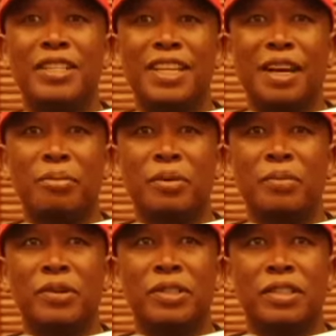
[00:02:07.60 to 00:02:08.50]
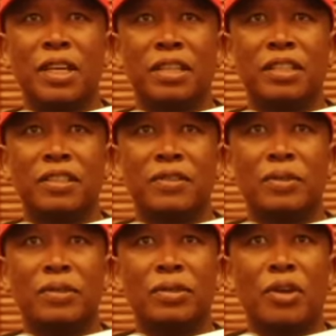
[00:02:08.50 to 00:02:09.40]
as young people is that
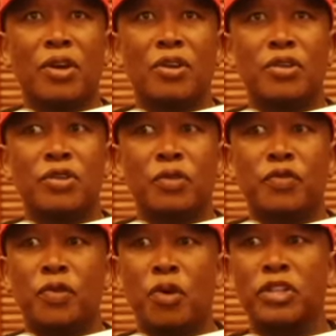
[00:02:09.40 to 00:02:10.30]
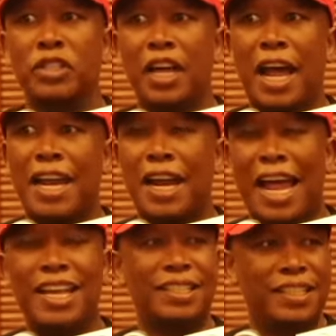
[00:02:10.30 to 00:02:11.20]
you've got a
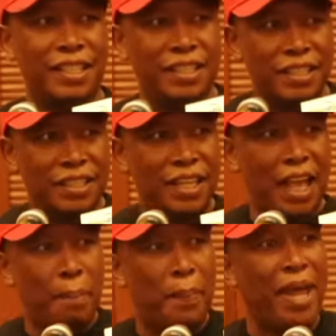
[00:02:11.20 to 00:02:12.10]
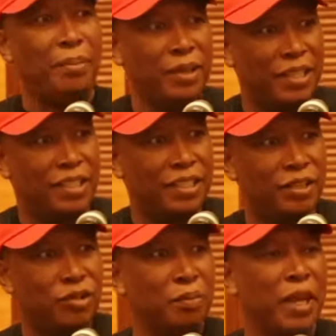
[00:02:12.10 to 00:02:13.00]
license, a permit
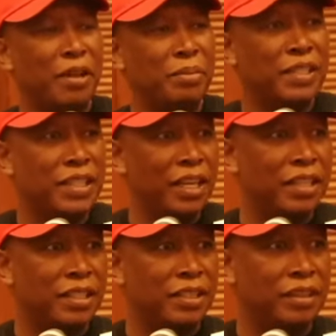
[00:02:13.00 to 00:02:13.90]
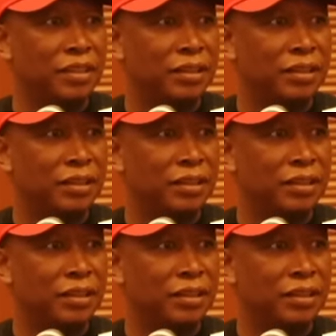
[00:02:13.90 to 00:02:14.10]
to make mistakes.